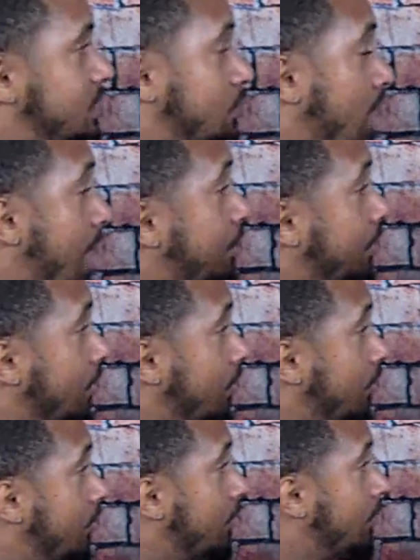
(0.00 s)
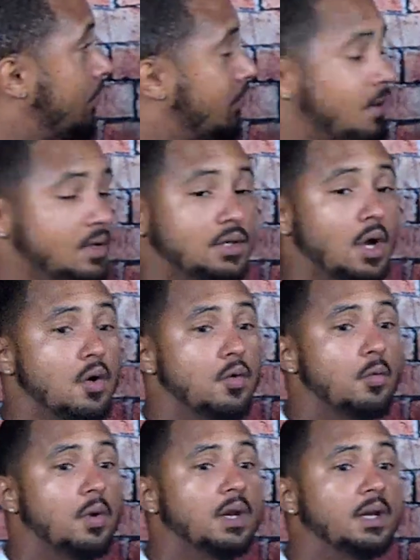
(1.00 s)
rapper though. Yeah. So
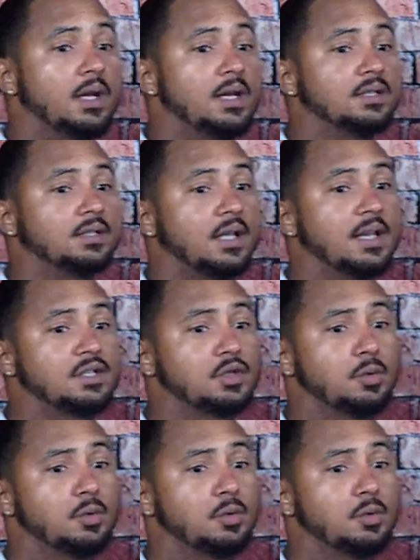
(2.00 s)
what it is, the issue